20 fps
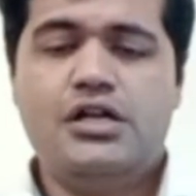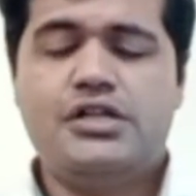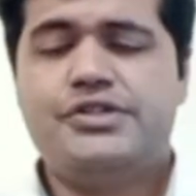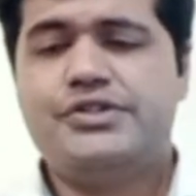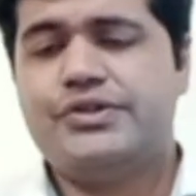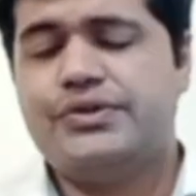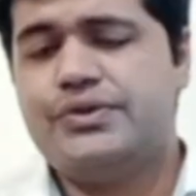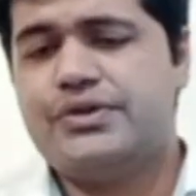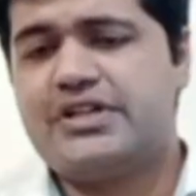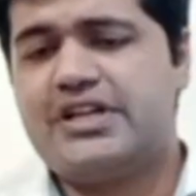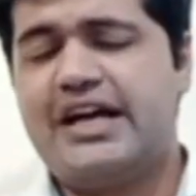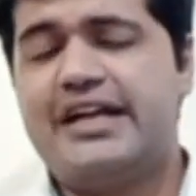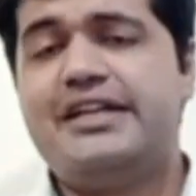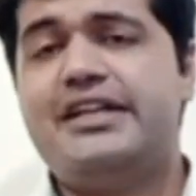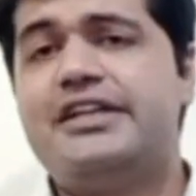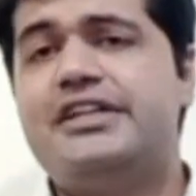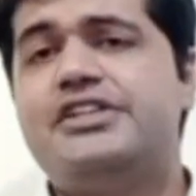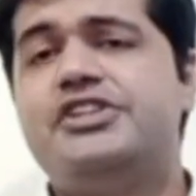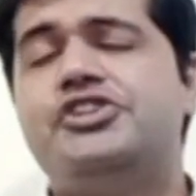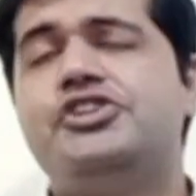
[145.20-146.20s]
To cut
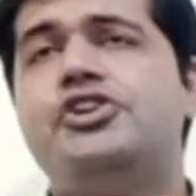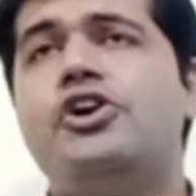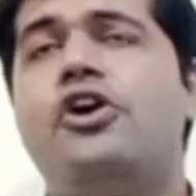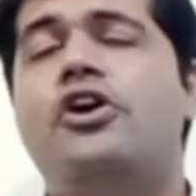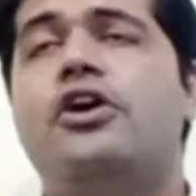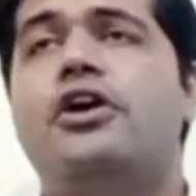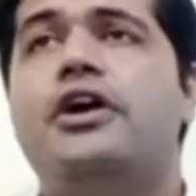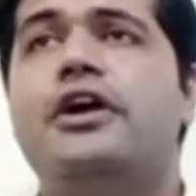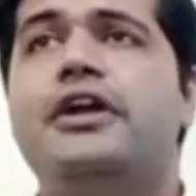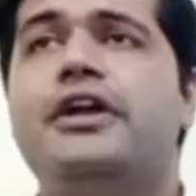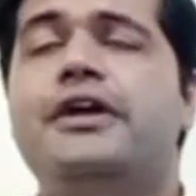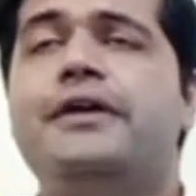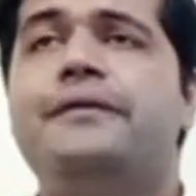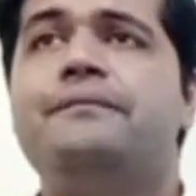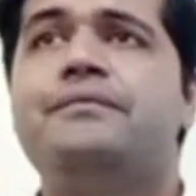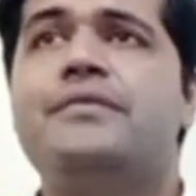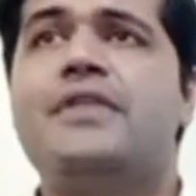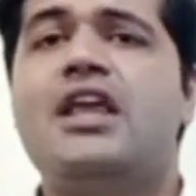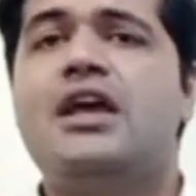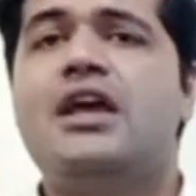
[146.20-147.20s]
it short,
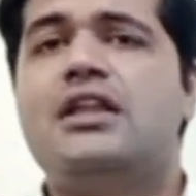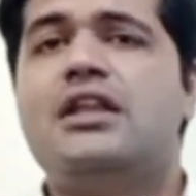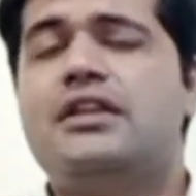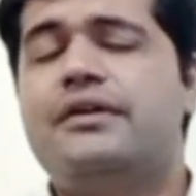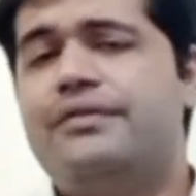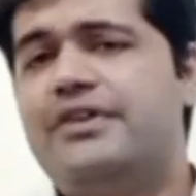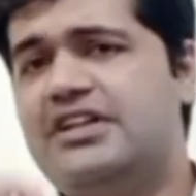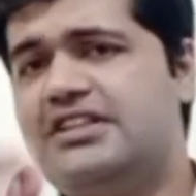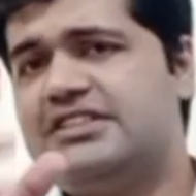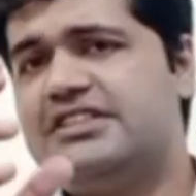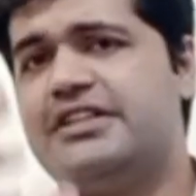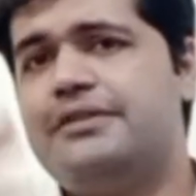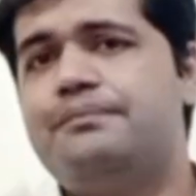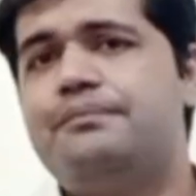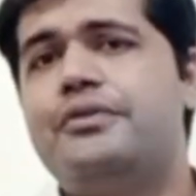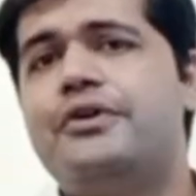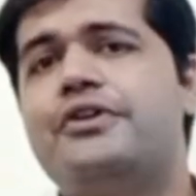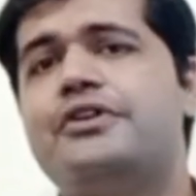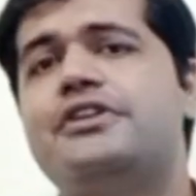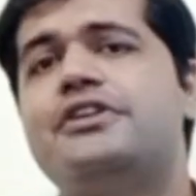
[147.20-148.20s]
the first
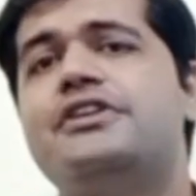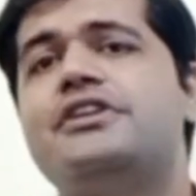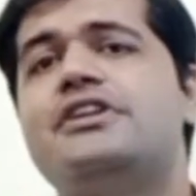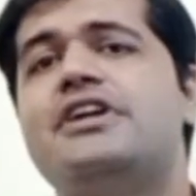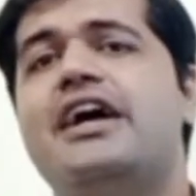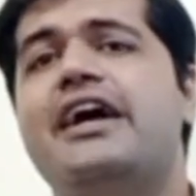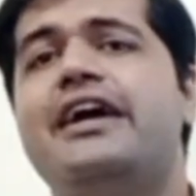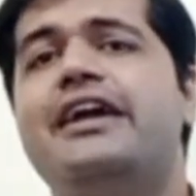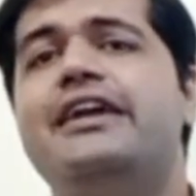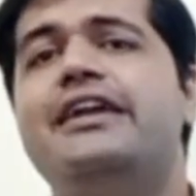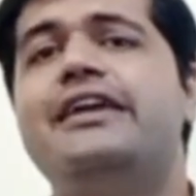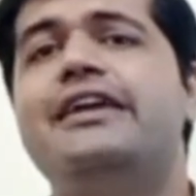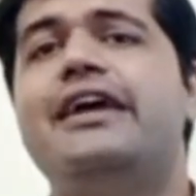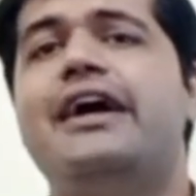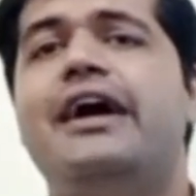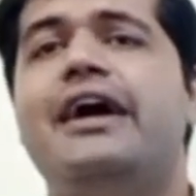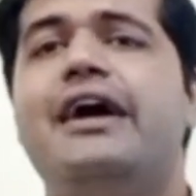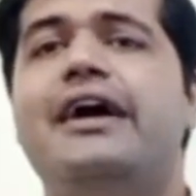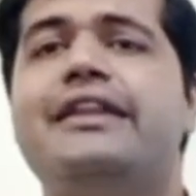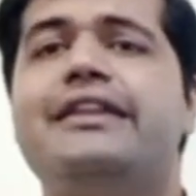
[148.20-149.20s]
important
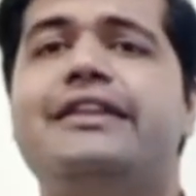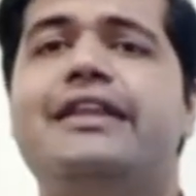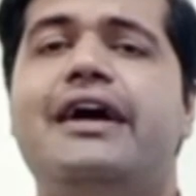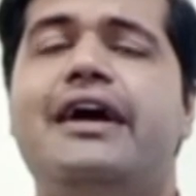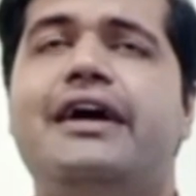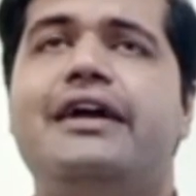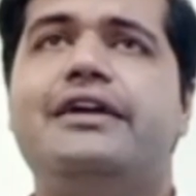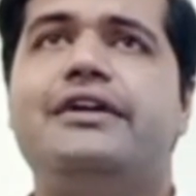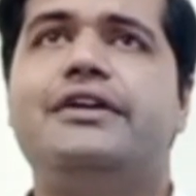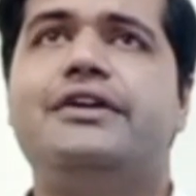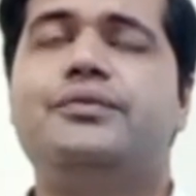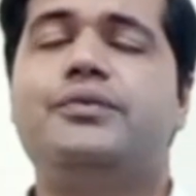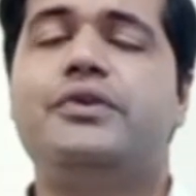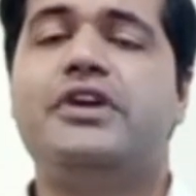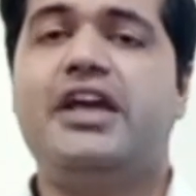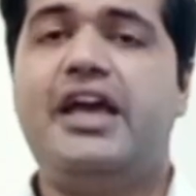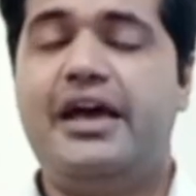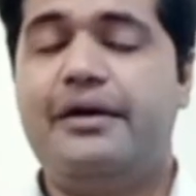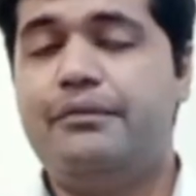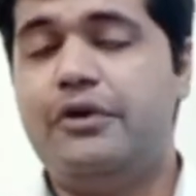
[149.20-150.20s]
idea that
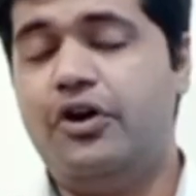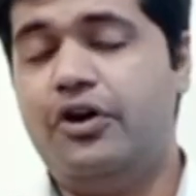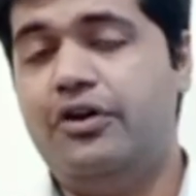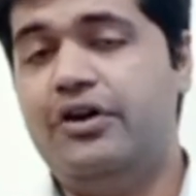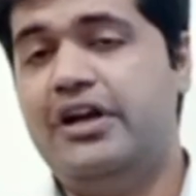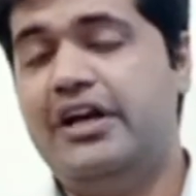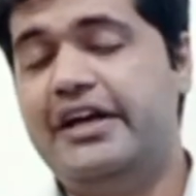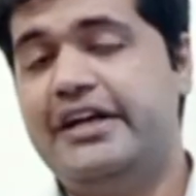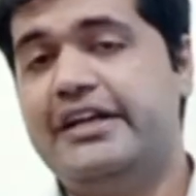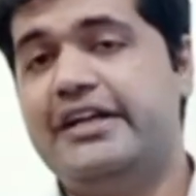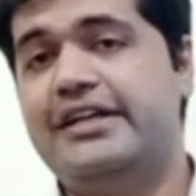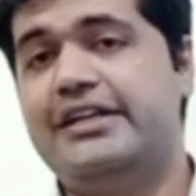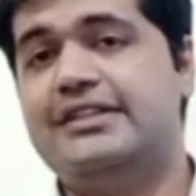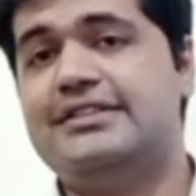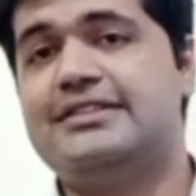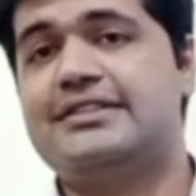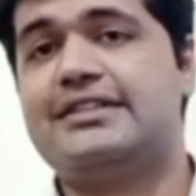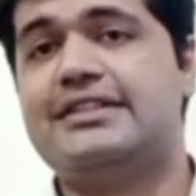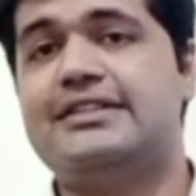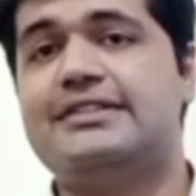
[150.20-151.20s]
we have already
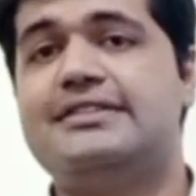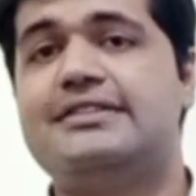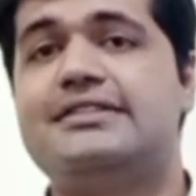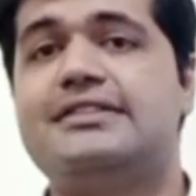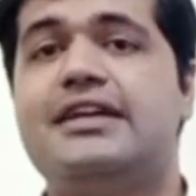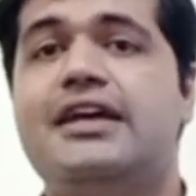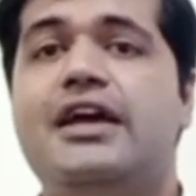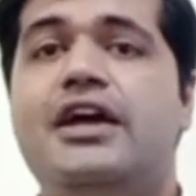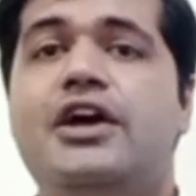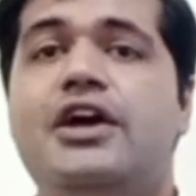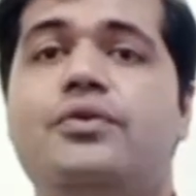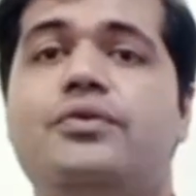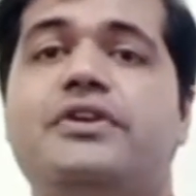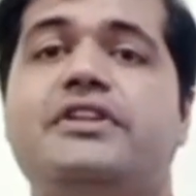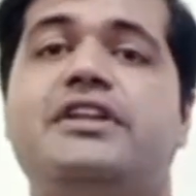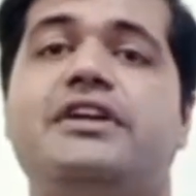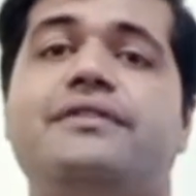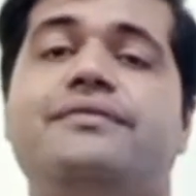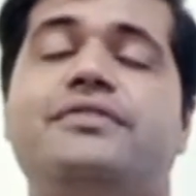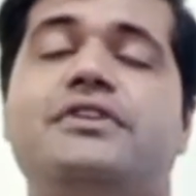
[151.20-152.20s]
discussed
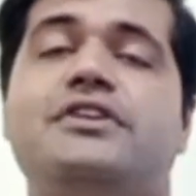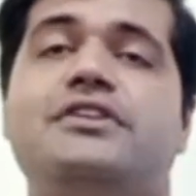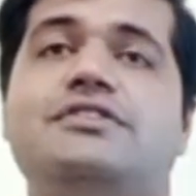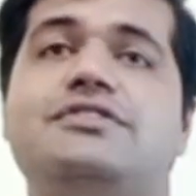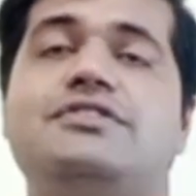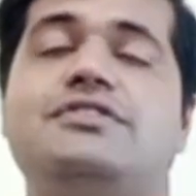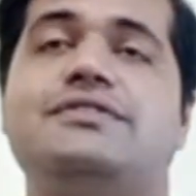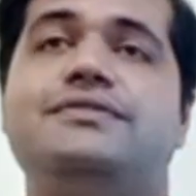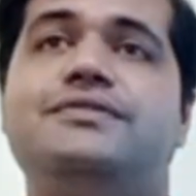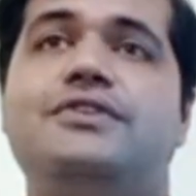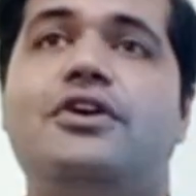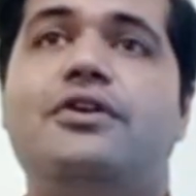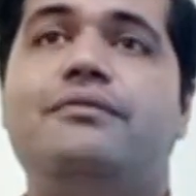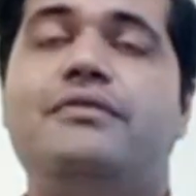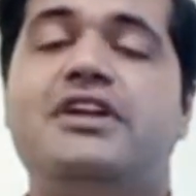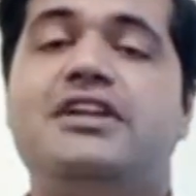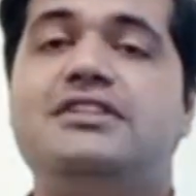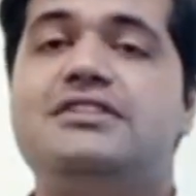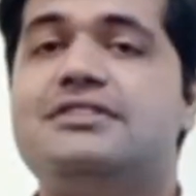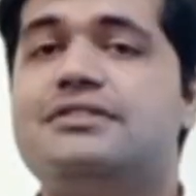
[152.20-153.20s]
with reference to
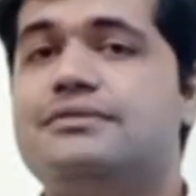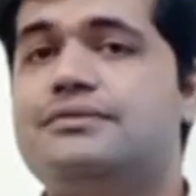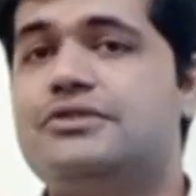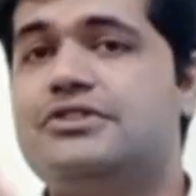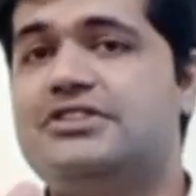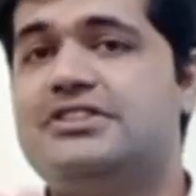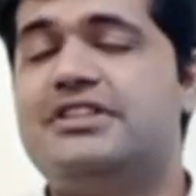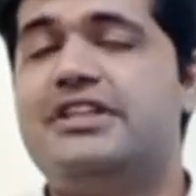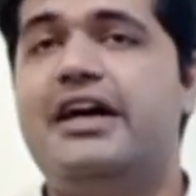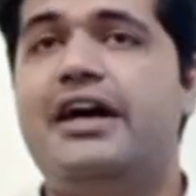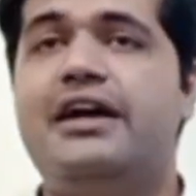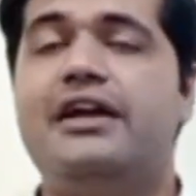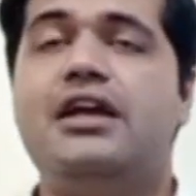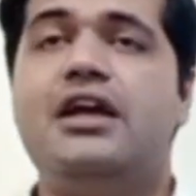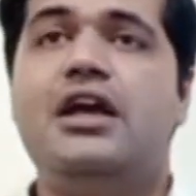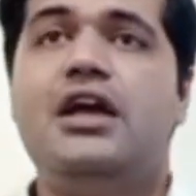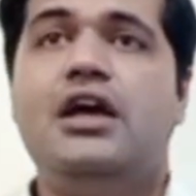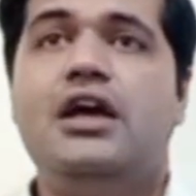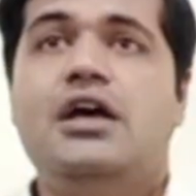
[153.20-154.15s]
formalism was that